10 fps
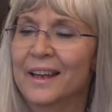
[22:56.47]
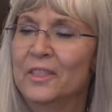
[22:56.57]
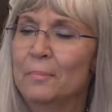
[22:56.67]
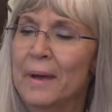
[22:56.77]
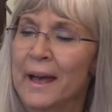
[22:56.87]
In
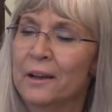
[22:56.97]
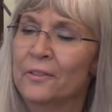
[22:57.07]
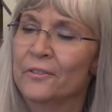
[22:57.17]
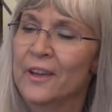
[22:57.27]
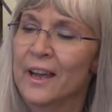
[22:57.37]
the back of
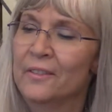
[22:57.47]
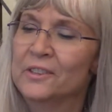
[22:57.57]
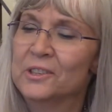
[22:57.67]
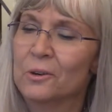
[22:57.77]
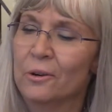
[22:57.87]
the van, the
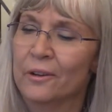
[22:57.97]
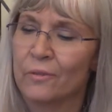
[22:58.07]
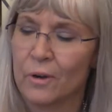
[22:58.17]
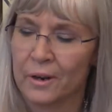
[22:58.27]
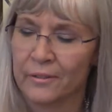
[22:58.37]
story of
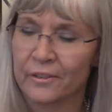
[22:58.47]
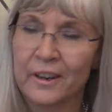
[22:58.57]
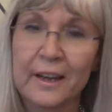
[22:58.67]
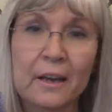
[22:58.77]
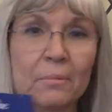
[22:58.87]
one
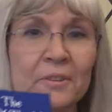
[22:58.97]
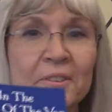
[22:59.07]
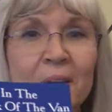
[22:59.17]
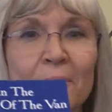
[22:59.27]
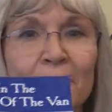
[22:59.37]
unforgettable summer.